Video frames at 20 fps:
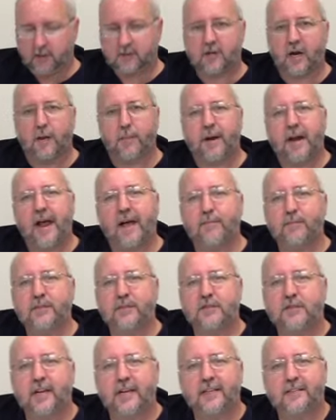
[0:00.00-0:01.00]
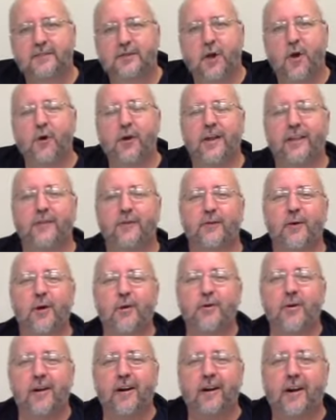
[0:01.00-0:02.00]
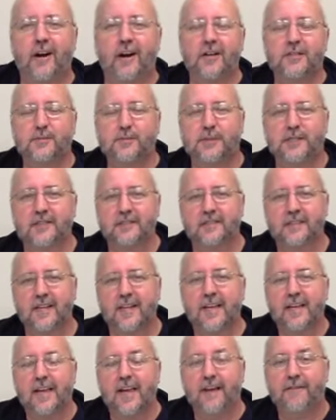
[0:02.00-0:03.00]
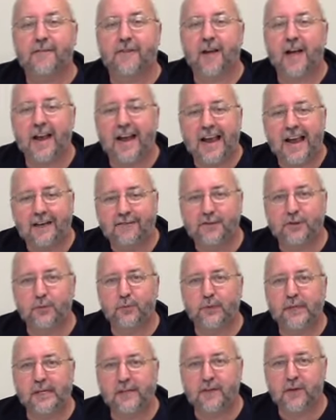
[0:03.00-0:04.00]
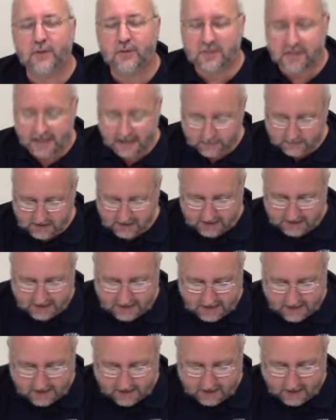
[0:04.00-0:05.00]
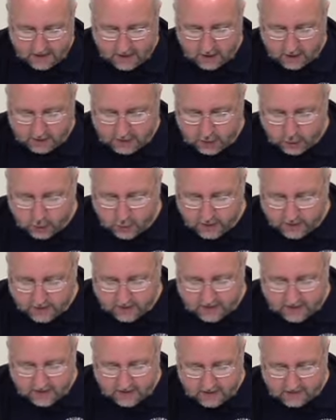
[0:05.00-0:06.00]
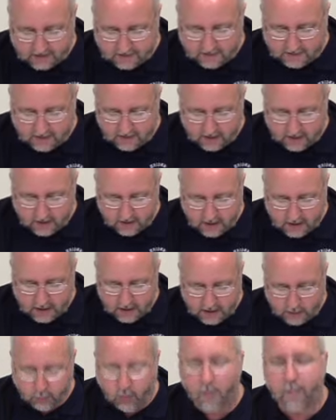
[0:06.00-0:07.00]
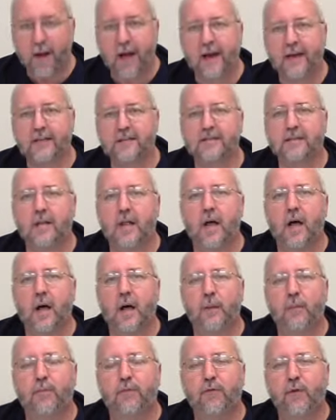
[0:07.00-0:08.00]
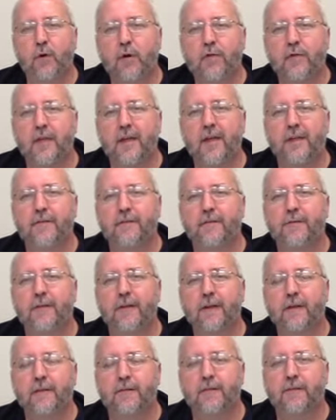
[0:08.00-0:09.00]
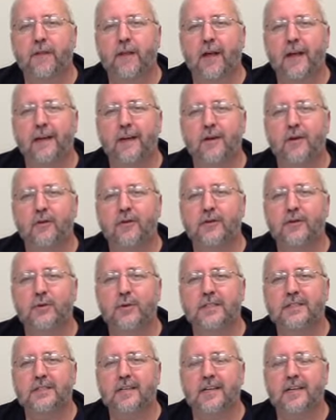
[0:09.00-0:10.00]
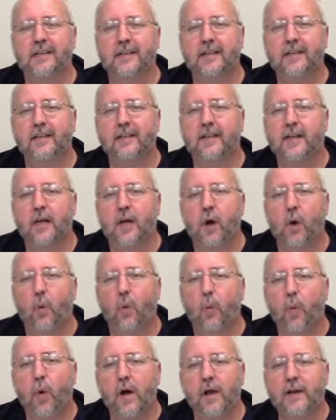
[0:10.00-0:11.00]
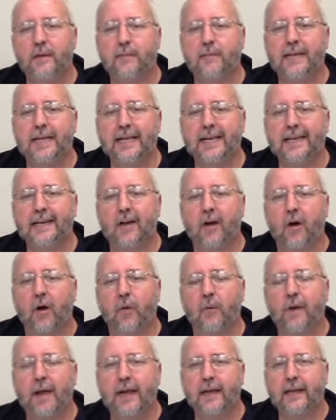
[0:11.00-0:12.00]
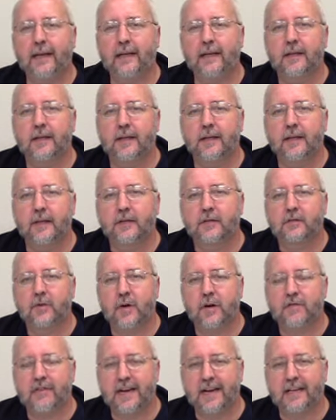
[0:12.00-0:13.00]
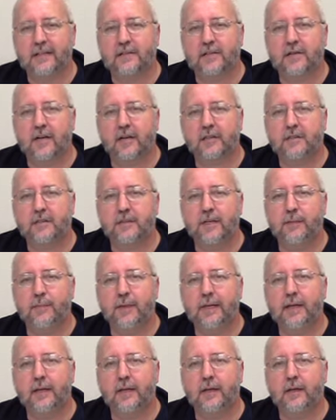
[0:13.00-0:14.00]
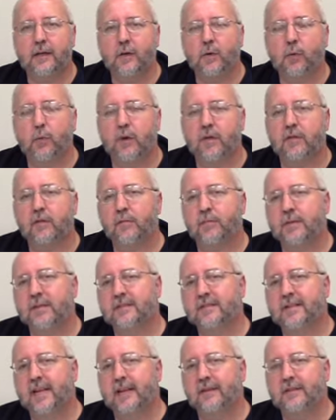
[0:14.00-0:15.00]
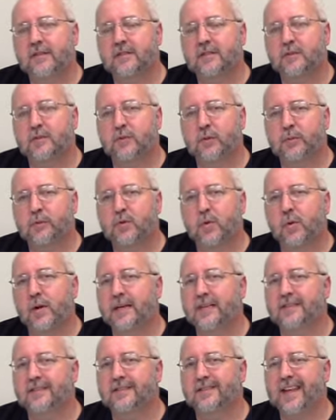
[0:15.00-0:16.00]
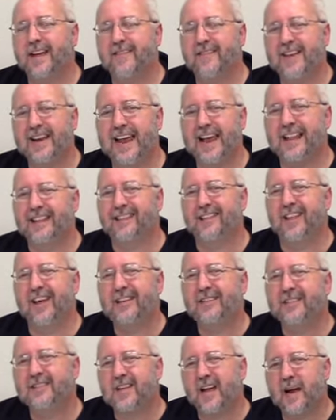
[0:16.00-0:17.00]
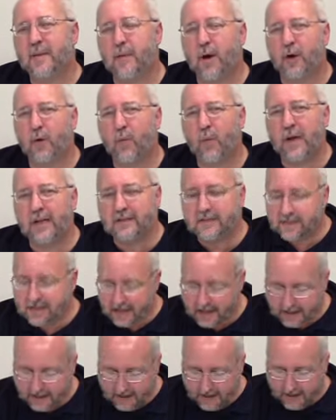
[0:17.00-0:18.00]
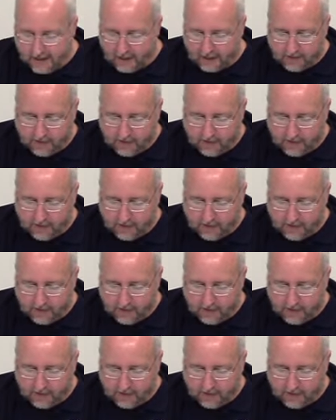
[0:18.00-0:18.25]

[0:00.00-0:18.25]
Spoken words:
So I'm going to have Mr. Jenkins go get the Roadrunner cards because I forgot I have to read those names again. 2 quick things. Robotics Club, 4th and 5th. I know you attended one meeting already, sort of an introductory meeting with Miss Davis in room 27 at lunchtime on Wednesday.